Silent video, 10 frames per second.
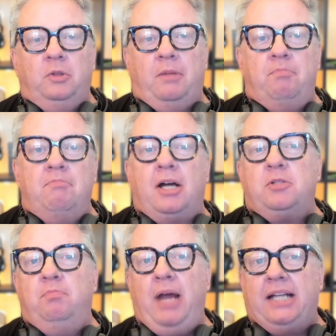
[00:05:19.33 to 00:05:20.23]

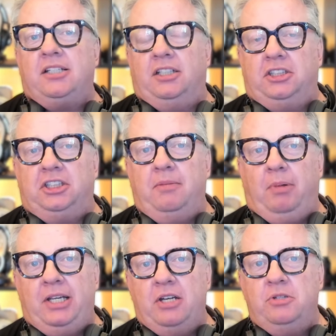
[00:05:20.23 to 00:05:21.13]
Much better to simply
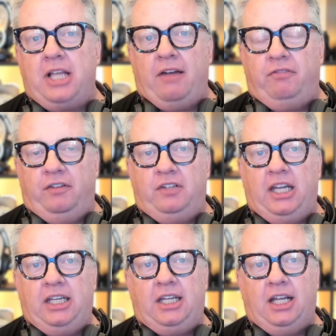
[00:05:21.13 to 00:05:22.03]
use that
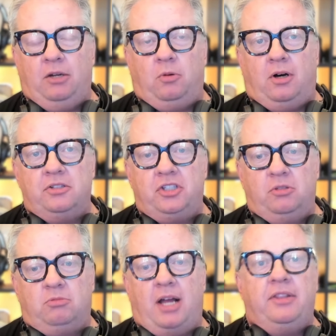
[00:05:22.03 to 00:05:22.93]
15 kilowatts to
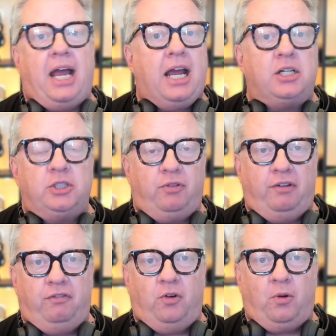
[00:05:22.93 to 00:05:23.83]
run the house for the
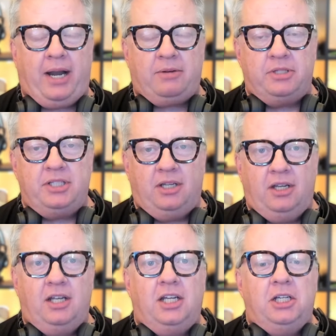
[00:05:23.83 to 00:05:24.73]
4 hours.
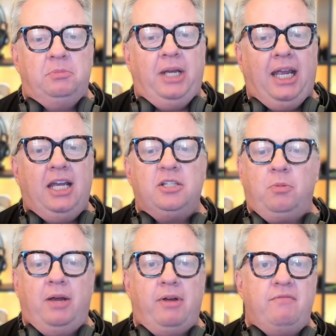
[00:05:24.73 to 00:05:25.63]
But here's
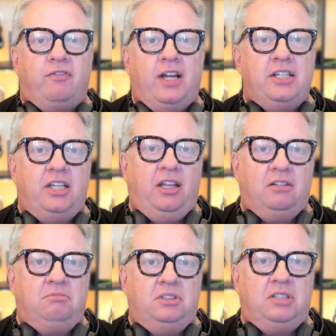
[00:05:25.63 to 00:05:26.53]
where Enphase
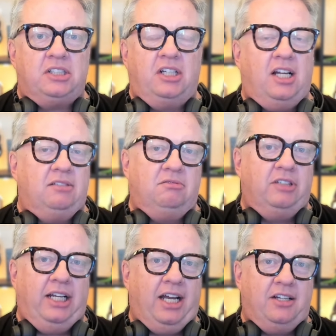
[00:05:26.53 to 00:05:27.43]
either doesn't
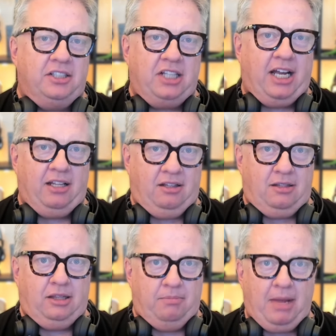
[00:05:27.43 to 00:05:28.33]
really understand
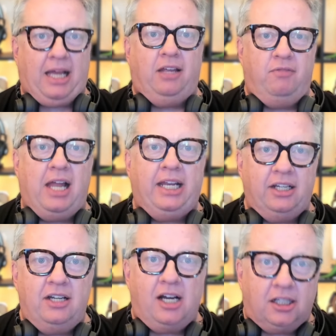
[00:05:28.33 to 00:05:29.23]
the
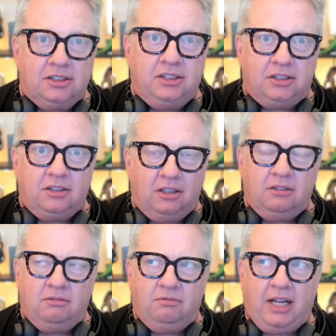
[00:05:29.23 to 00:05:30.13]
Machiavellian ness,
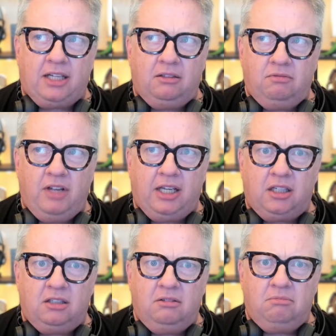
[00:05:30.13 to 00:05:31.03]
the